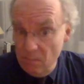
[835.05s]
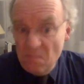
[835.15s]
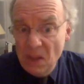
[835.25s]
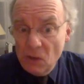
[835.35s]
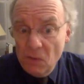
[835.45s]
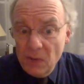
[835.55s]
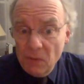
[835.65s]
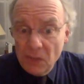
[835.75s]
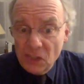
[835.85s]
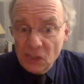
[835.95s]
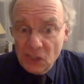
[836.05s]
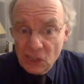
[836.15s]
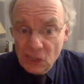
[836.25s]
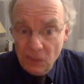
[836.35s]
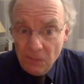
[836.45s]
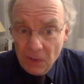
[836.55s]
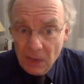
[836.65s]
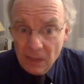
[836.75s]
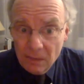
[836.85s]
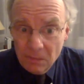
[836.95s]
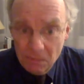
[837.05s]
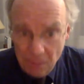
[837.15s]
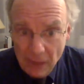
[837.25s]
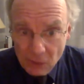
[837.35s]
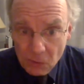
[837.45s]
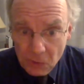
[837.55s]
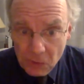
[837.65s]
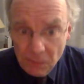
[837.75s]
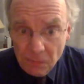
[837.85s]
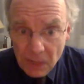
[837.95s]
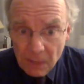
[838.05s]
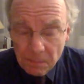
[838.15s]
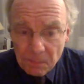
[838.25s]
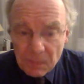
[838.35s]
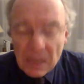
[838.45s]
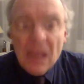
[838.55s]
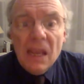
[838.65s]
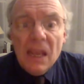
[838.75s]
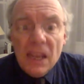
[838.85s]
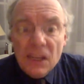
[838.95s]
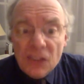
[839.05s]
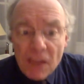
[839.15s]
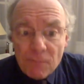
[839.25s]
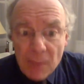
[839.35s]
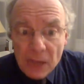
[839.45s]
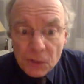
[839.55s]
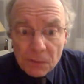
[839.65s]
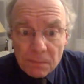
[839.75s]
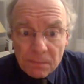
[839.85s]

Beethoven even writes a 6th symphony, pastoral symphony, is F major.